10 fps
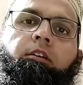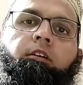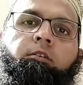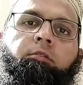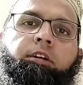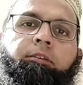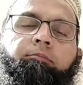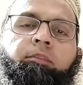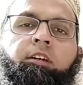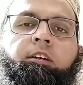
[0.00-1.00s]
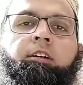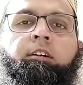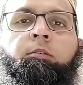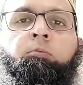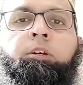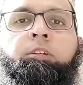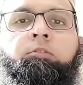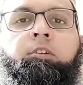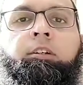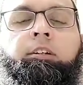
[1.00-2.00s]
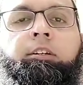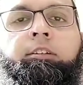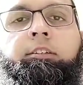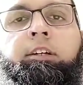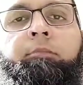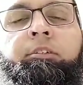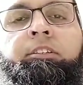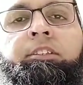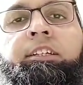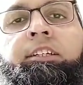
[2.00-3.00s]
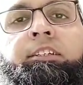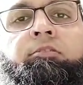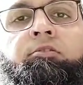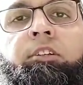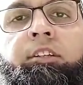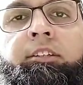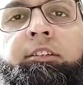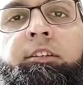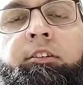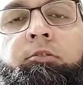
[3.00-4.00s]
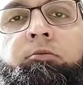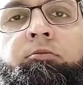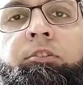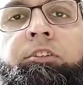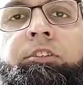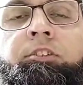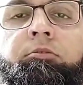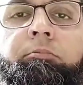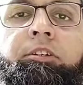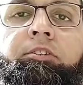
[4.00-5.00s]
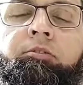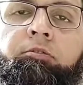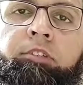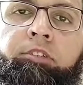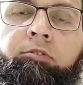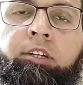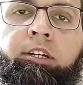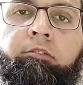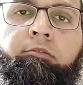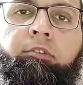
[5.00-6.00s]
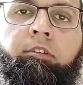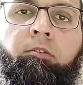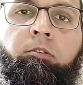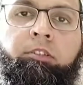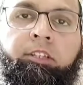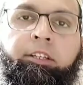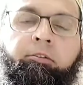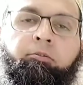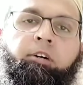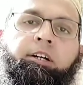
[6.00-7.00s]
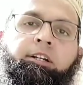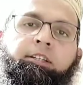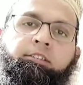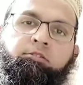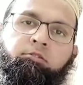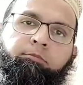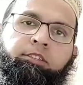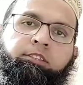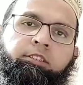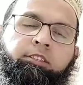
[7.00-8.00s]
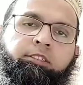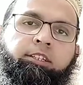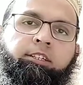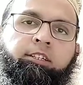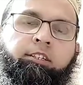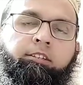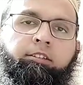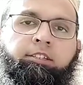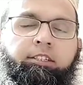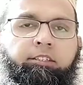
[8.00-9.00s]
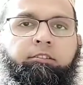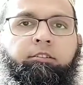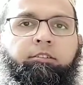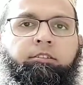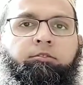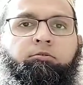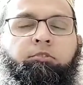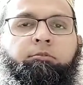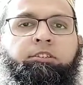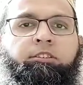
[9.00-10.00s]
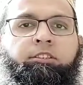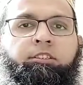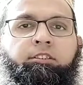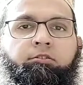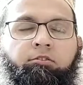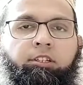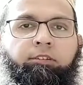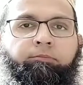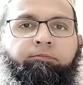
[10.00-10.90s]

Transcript: Okay, when you are administering an insulin, you first need to make sure that you have all the required instruments that are needed to administer the insulin.